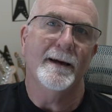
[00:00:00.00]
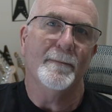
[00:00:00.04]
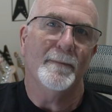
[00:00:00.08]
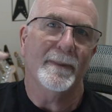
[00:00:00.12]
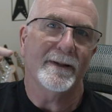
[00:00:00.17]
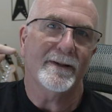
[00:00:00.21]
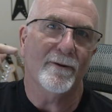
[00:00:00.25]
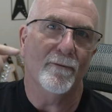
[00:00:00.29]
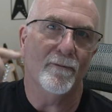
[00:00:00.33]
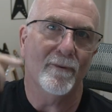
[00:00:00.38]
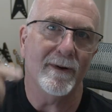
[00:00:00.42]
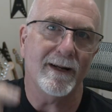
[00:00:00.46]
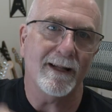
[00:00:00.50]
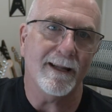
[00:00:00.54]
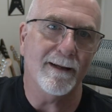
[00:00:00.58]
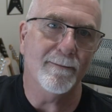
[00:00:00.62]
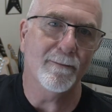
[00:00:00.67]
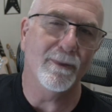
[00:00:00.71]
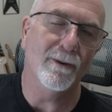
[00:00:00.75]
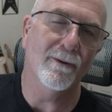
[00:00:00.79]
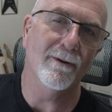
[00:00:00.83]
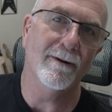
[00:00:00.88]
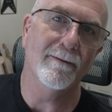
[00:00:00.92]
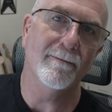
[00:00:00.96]
But the really
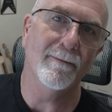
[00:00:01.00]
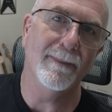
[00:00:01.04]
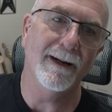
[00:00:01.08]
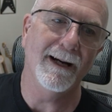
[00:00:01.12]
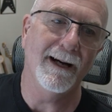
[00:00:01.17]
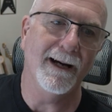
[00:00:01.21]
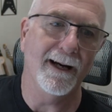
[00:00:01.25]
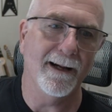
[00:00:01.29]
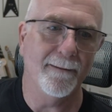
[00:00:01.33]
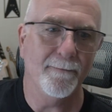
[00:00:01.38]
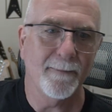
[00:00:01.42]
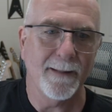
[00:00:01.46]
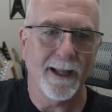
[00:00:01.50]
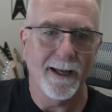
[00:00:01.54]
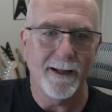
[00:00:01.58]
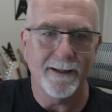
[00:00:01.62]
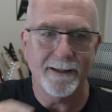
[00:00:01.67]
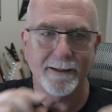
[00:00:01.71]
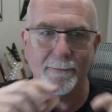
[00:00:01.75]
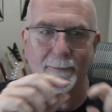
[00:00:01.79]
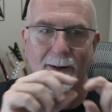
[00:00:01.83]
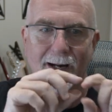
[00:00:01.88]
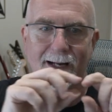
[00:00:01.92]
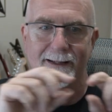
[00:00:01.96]
important part,
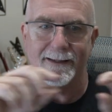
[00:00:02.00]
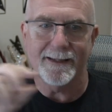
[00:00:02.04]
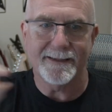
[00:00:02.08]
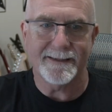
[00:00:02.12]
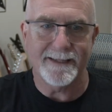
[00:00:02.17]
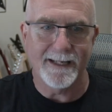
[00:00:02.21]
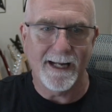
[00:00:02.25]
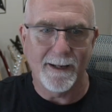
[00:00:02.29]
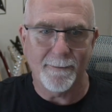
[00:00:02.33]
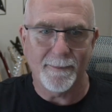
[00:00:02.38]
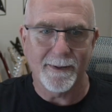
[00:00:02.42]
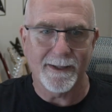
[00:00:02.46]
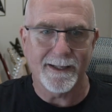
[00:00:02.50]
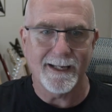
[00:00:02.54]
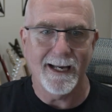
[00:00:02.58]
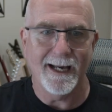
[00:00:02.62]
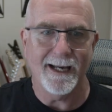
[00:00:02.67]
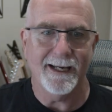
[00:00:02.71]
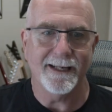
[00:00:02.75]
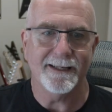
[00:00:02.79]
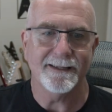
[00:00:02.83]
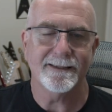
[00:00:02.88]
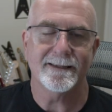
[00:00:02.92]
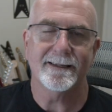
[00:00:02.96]
the part that's in
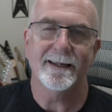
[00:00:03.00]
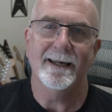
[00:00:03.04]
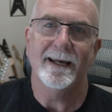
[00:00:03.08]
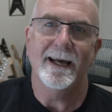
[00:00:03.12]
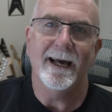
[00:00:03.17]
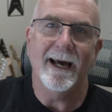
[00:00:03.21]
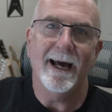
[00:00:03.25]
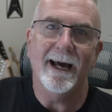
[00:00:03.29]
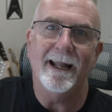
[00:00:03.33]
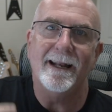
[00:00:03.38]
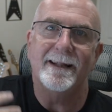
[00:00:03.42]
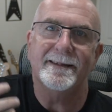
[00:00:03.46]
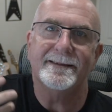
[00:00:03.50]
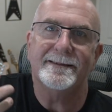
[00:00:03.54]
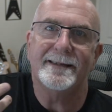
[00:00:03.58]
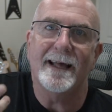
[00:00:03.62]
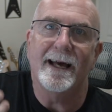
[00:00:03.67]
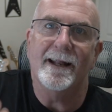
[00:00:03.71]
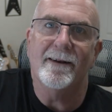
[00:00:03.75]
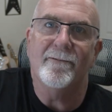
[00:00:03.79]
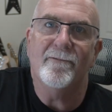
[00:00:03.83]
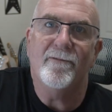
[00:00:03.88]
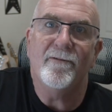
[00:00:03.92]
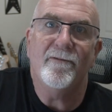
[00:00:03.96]
uppercase, and it's
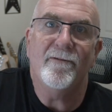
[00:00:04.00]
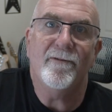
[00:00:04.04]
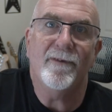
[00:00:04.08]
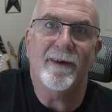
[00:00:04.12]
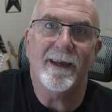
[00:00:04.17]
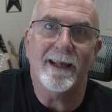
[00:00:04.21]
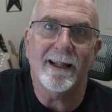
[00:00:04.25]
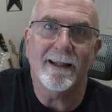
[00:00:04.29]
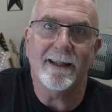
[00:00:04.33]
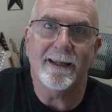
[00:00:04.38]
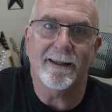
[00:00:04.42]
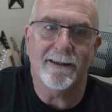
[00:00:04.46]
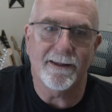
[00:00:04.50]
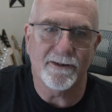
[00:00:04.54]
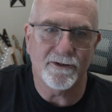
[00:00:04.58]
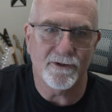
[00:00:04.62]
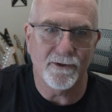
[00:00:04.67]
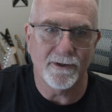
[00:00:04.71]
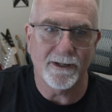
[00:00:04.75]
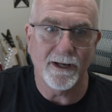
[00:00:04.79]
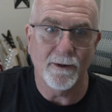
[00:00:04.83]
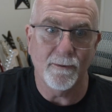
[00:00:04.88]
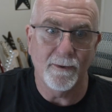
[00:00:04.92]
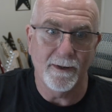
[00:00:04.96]
that feeling that
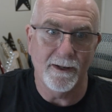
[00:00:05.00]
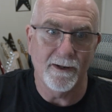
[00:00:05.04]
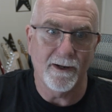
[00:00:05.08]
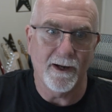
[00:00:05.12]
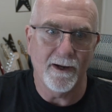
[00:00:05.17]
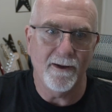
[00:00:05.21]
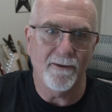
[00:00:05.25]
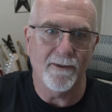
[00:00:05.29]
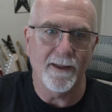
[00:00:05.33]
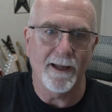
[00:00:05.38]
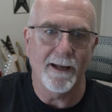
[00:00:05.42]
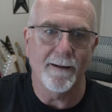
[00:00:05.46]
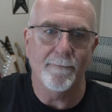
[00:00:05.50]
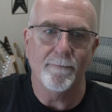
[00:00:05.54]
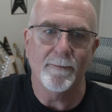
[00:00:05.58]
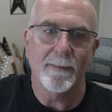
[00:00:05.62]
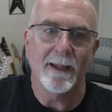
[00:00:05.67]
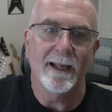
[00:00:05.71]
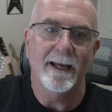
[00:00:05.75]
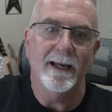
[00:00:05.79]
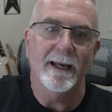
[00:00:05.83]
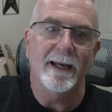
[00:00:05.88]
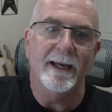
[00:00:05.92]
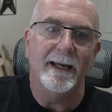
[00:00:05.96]
you get when you go there,
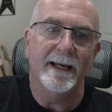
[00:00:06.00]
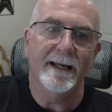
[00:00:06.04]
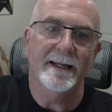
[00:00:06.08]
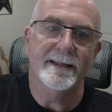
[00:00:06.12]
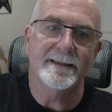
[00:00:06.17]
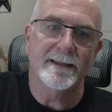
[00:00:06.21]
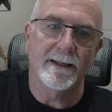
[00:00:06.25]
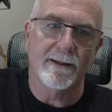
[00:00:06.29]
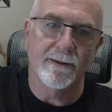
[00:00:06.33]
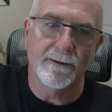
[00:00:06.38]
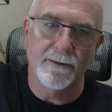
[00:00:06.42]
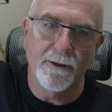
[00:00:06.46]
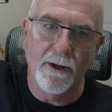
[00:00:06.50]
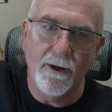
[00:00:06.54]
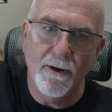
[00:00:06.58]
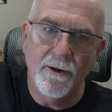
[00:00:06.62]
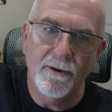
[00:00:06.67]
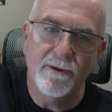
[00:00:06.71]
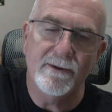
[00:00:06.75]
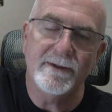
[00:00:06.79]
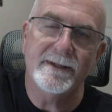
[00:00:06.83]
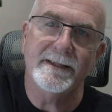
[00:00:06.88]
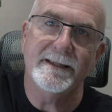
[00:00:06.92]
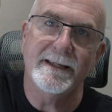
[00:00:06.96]
is a
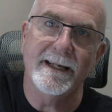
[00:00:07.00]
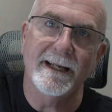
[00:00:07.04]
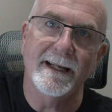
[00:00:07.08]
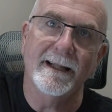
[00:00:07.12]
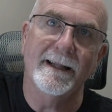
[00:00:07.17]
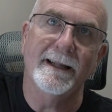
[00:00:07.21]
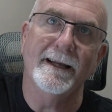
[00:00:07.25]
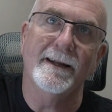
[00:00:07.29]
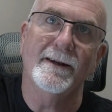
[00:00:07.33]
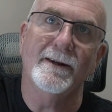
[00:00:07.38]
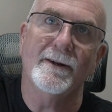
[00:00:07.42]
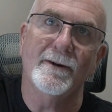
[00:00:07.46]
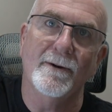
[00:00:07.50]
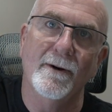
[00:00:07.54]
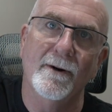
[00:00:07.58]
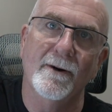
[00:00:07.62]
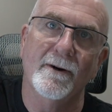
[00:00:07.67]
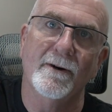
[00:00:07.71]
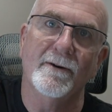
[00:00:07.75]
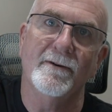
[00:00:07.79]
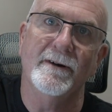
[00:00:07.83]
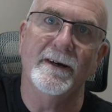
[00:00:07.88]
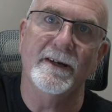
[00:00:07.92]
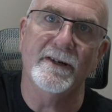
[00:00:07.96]
low-ceilinged
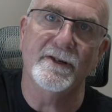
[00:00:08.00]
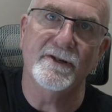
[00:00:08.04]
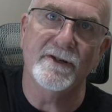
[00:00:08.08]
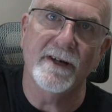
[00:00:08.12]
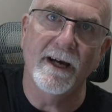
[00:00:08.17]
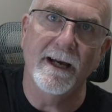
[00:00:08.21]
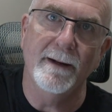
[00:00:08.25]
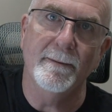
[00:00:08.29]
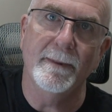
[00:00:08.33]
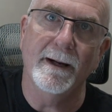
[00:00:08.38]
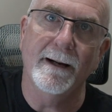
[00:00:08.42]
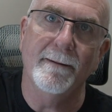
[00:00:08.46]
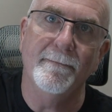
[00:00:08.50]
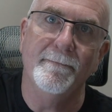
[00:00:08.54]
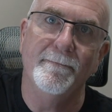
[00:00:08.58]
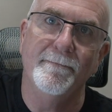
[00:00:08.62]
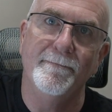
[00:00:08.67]
concrete chamber.